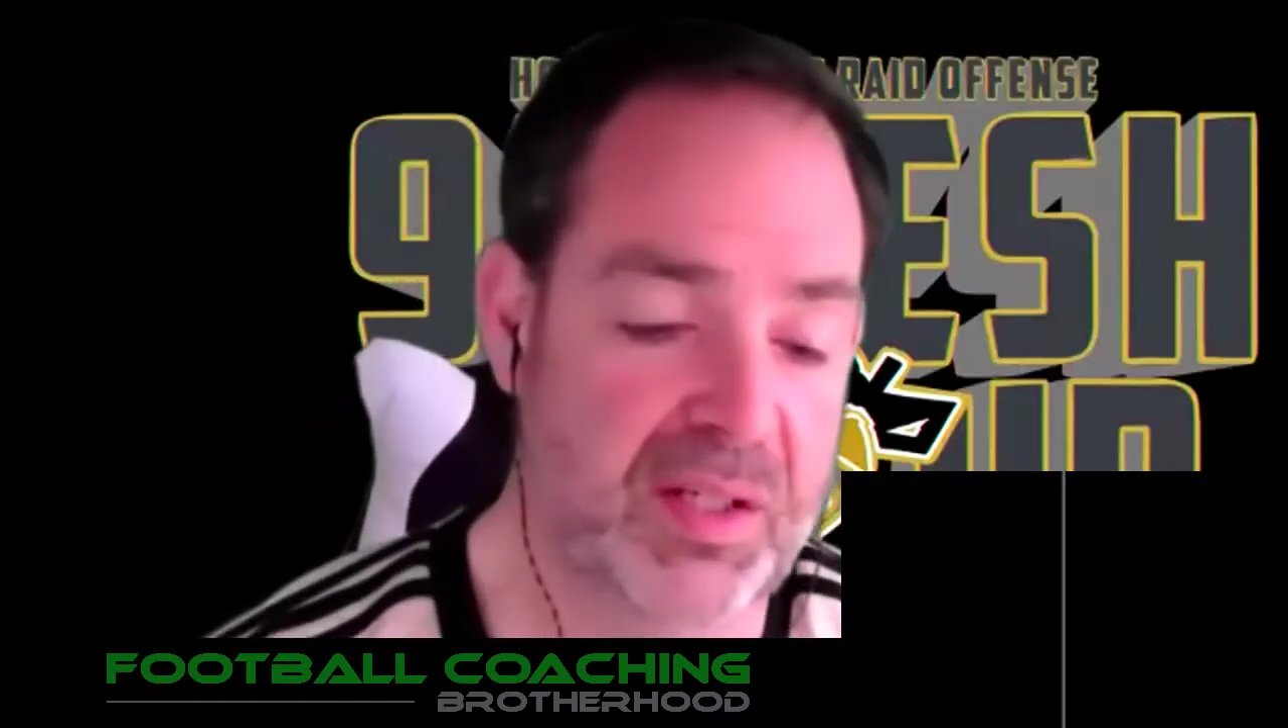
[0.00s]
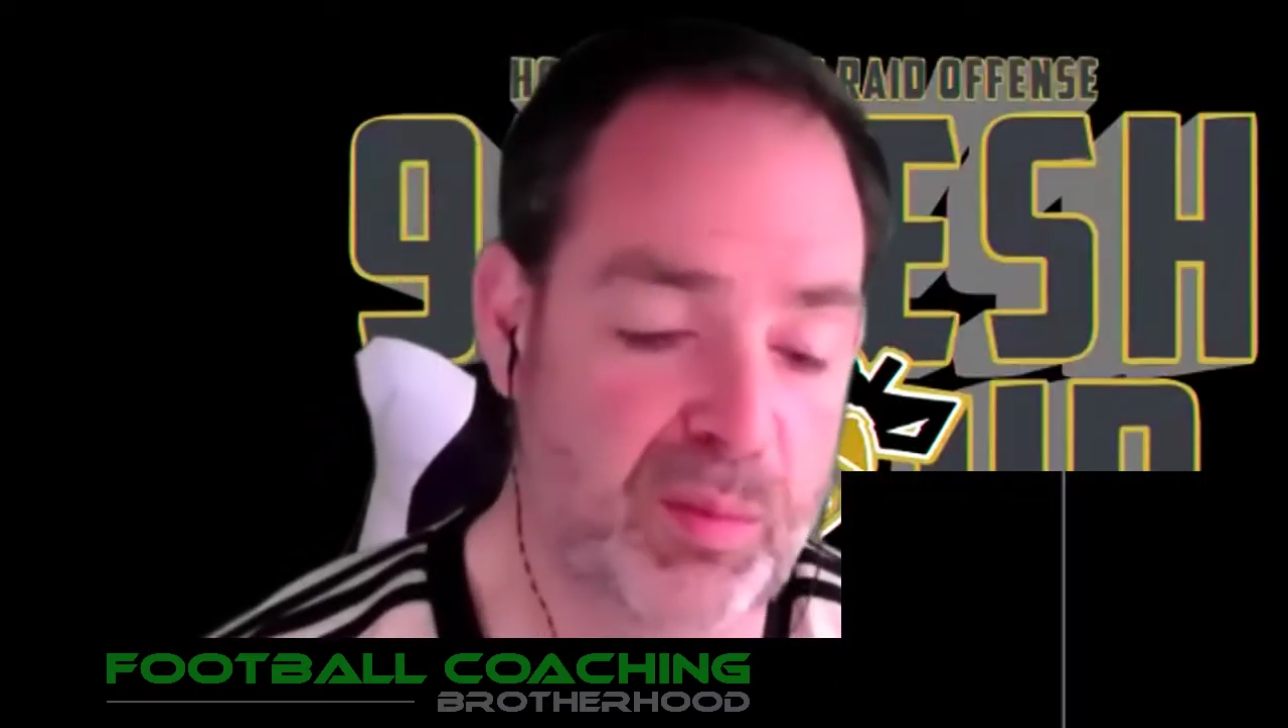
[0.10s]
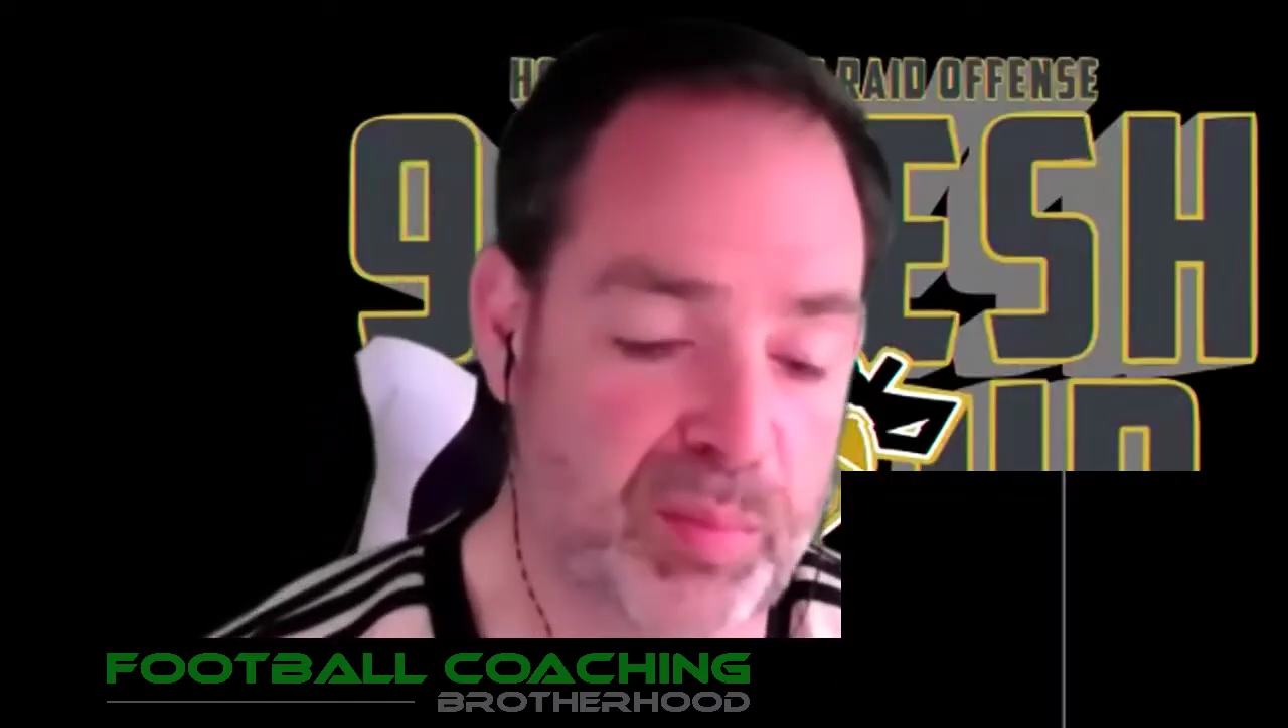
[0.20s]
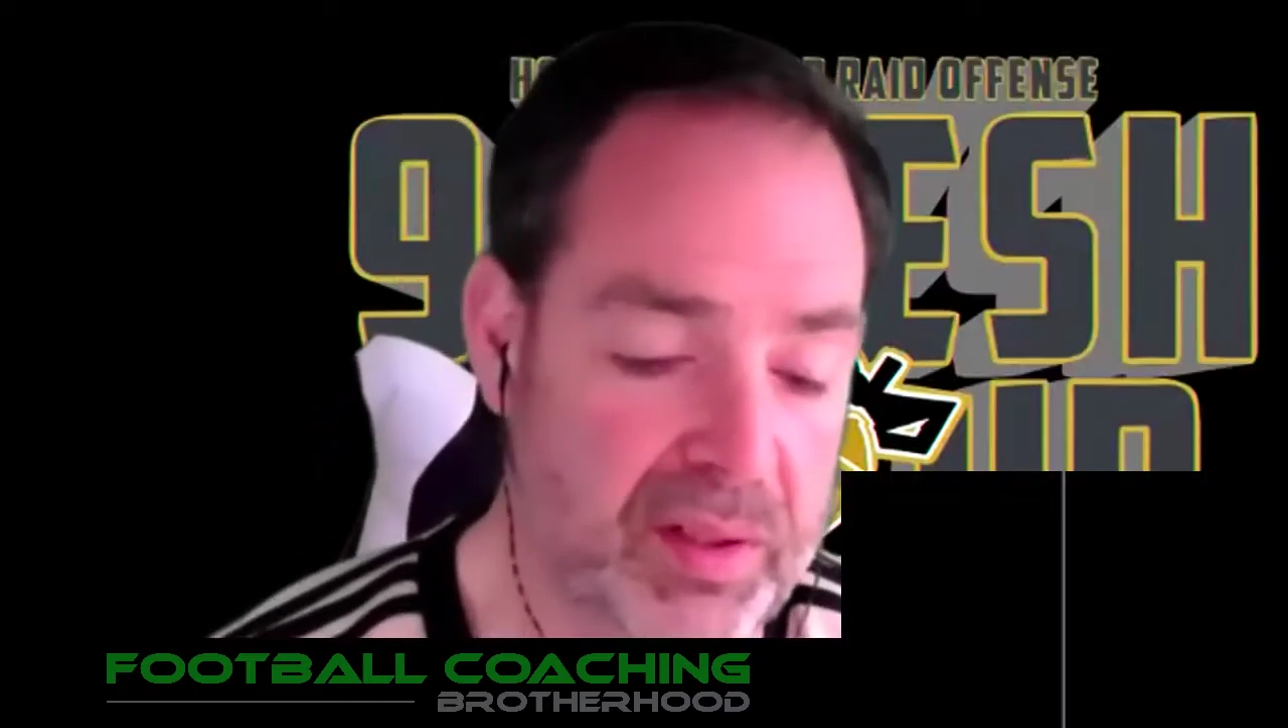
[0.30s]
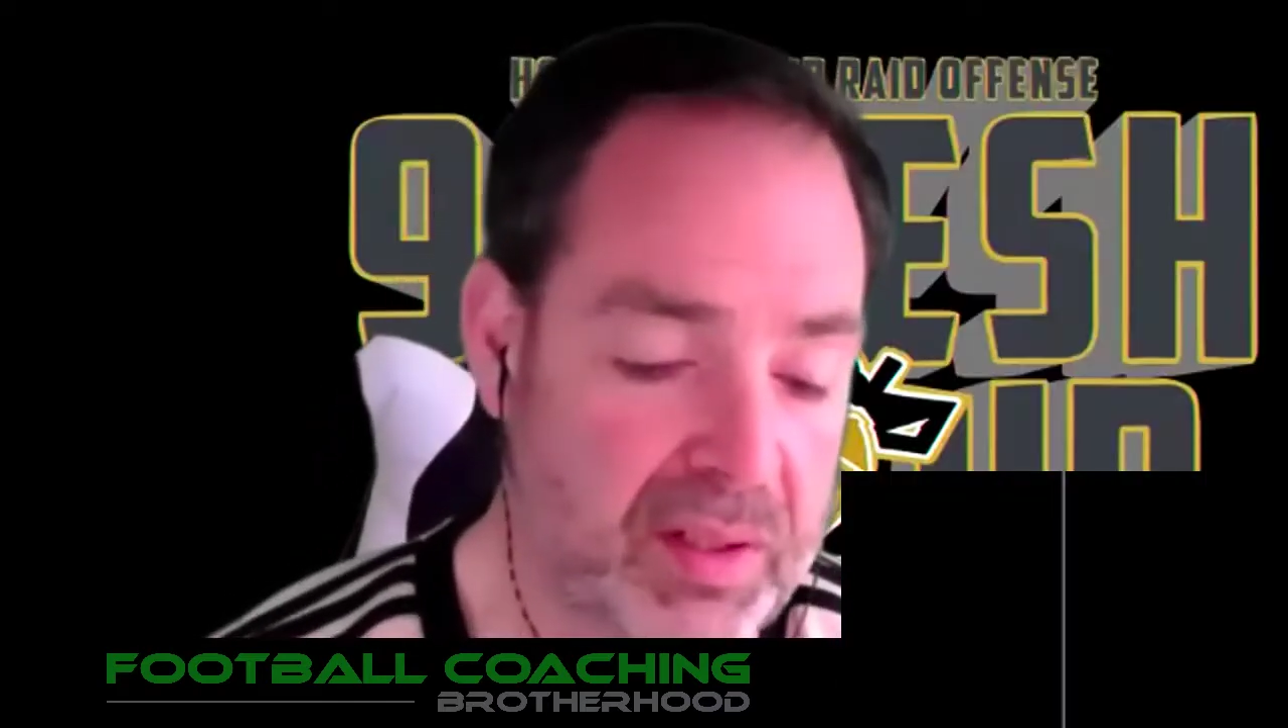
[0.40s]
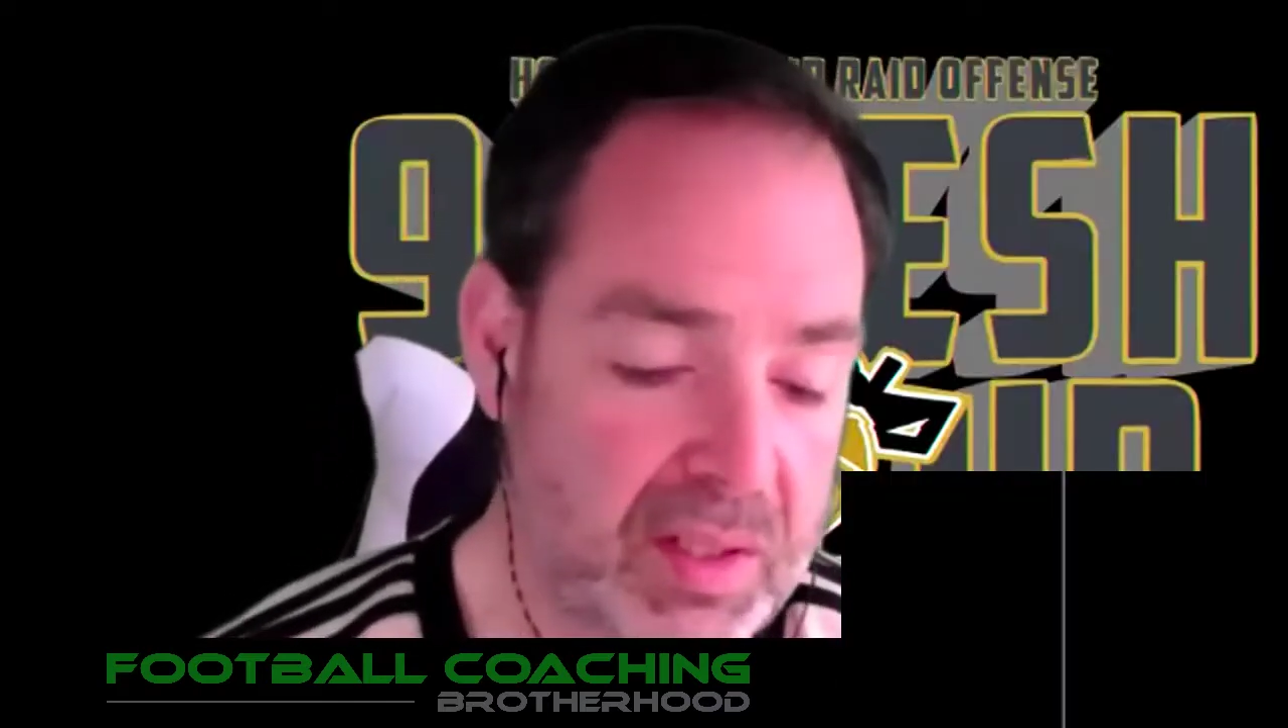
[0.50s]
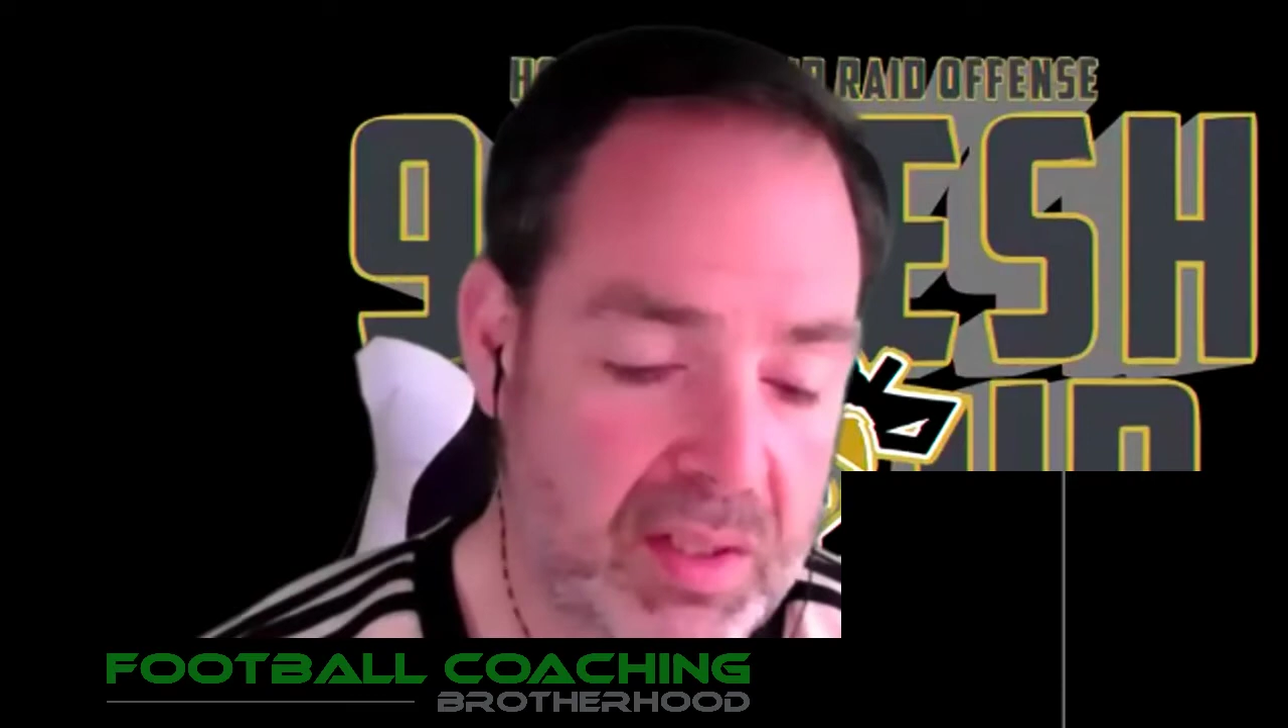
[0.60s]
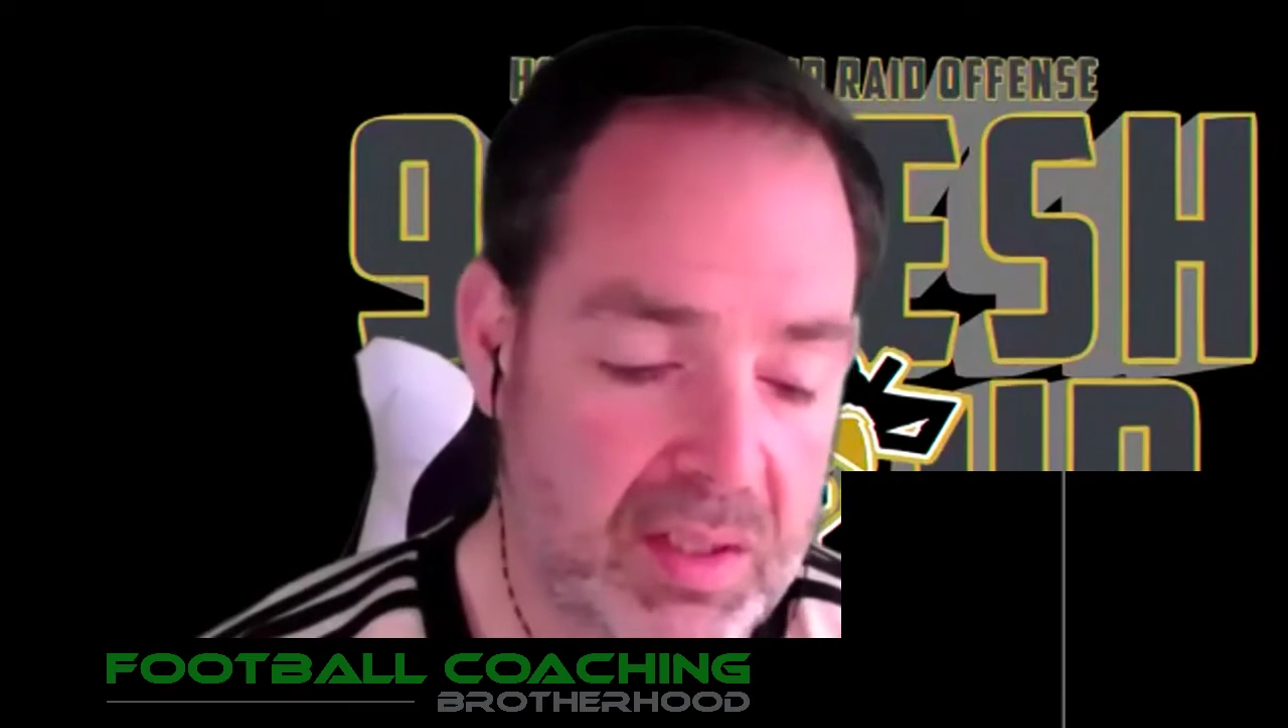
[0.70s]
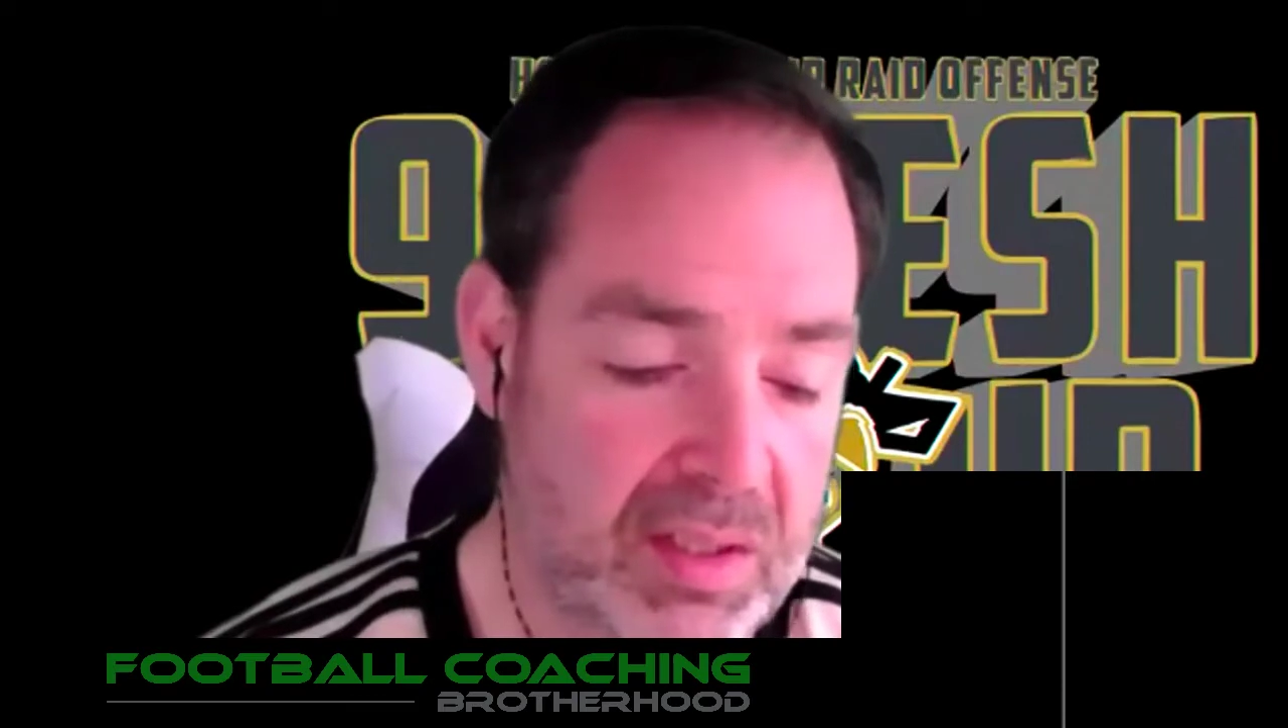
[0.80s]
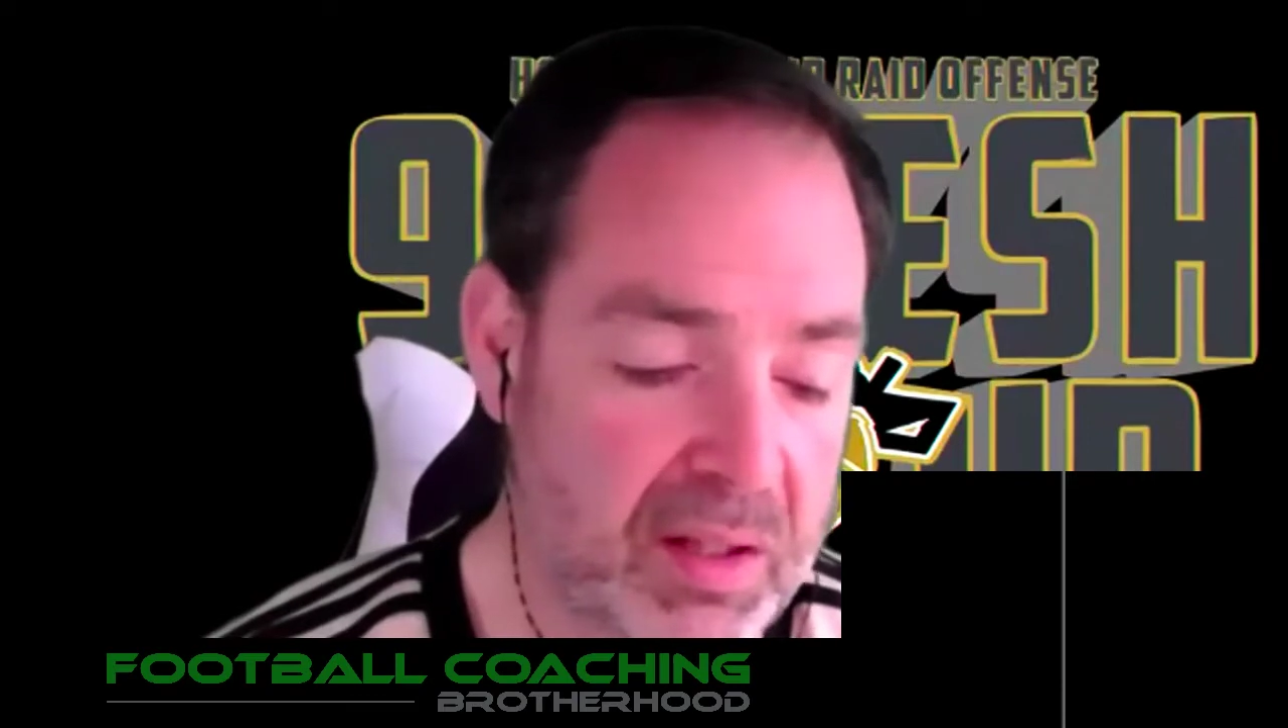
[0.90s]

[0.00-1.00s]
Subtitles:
But, you know,